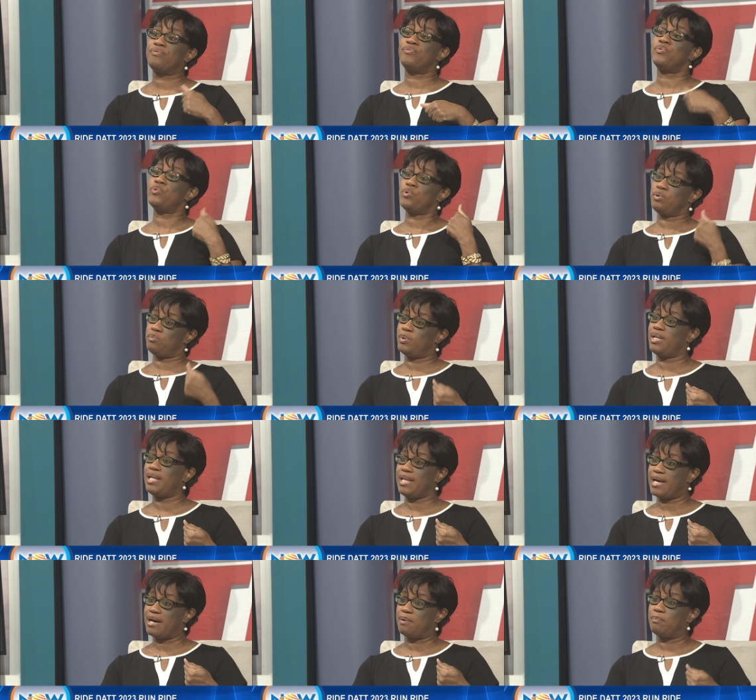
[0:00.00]
your phone
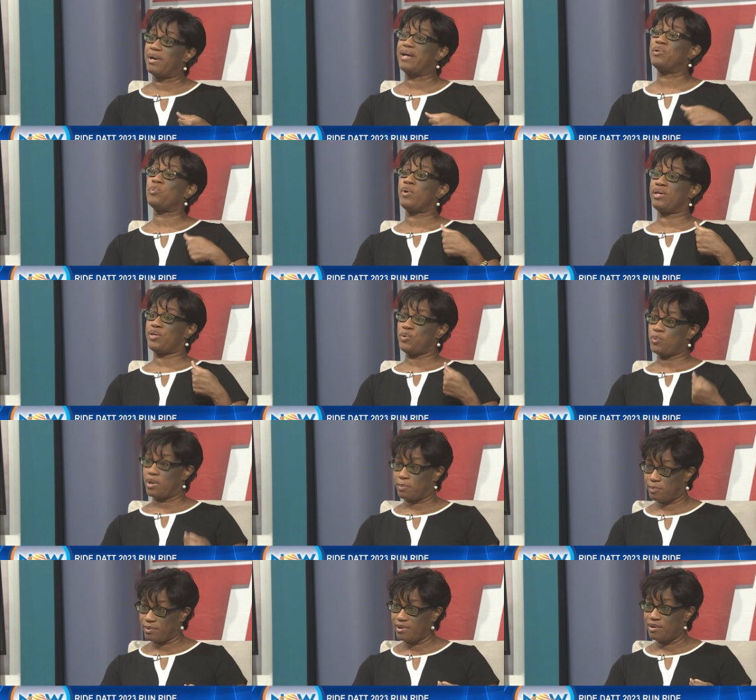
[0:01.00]
will alarm and wake you
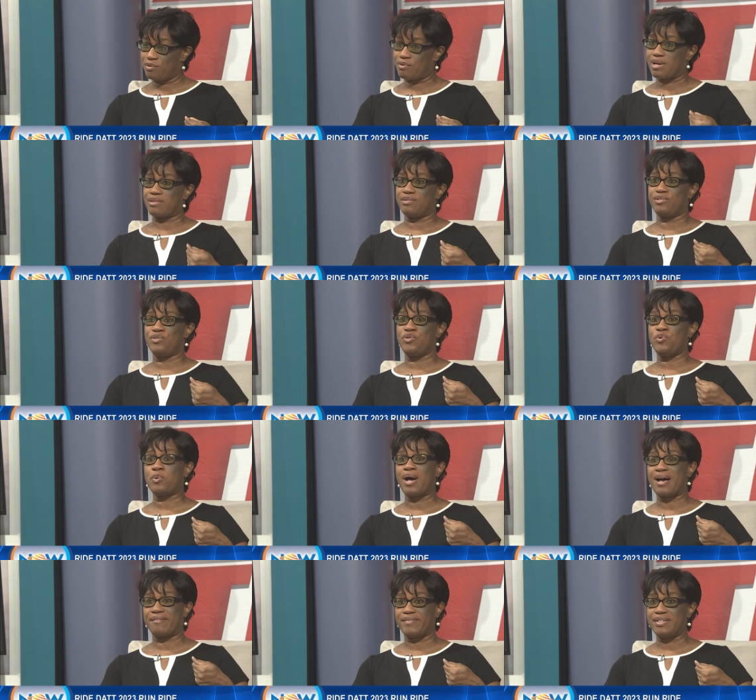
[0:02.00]
up rather than
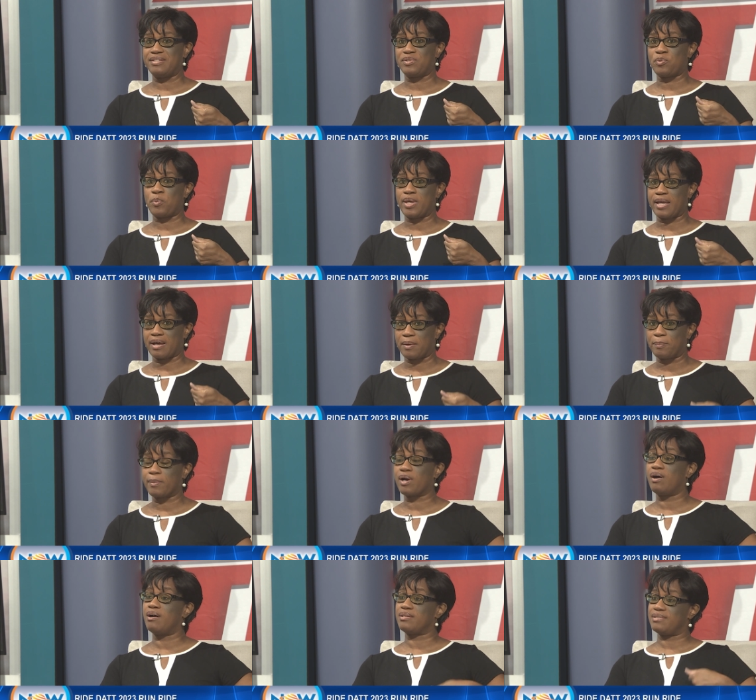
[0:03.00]
you having to wake
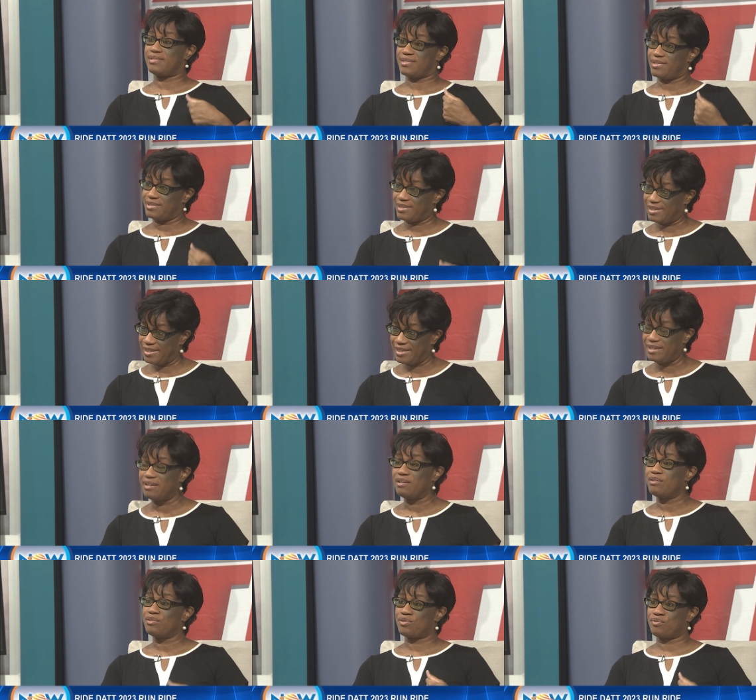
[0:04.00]
up constantly
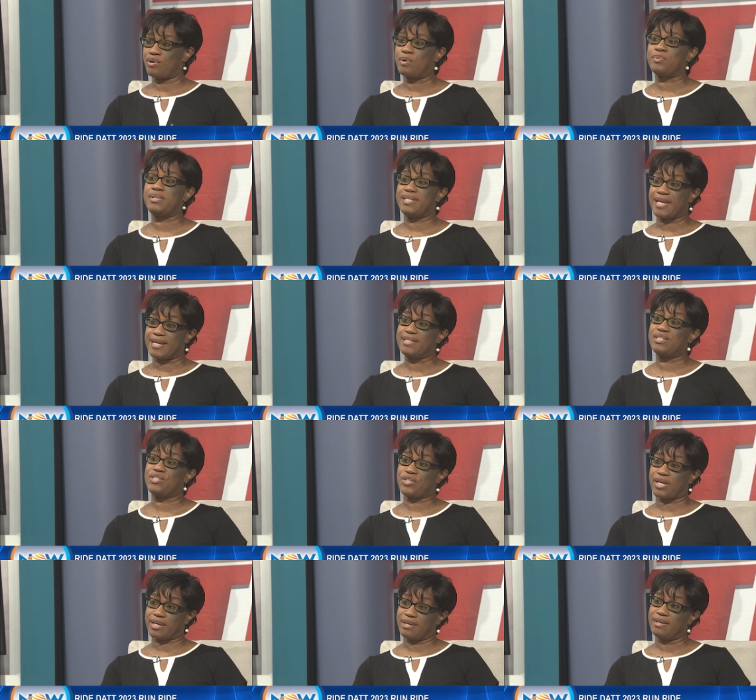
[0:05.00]
throughout the night to
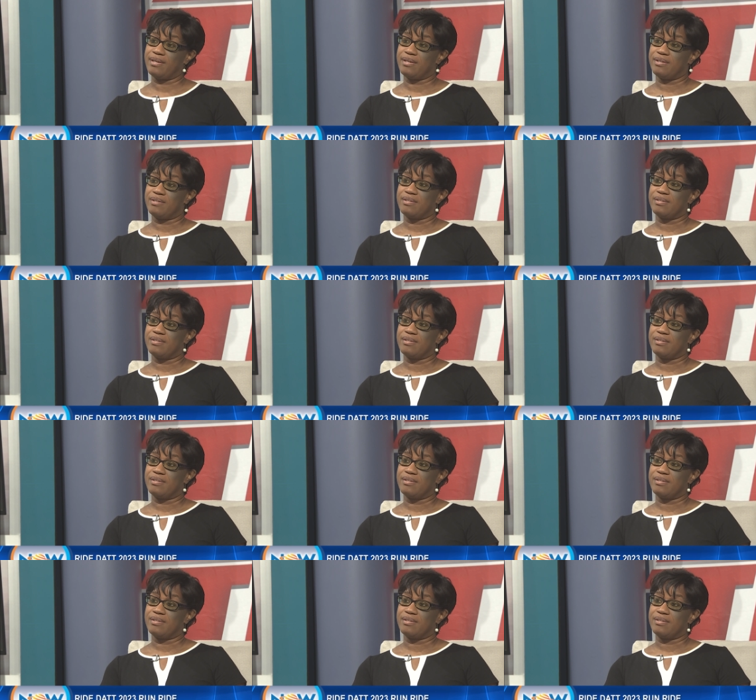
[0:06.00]
check.